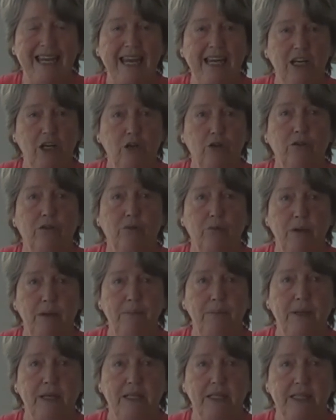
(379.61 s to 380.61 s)
take your three
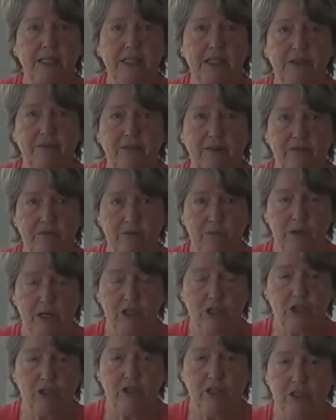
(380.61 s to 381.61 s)
pieces of
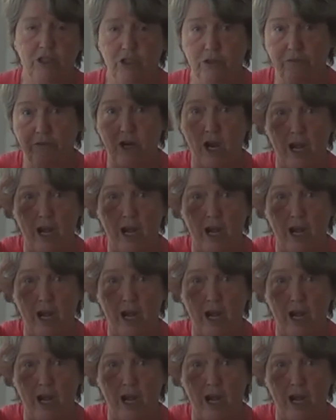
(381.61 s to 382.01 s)
information that you've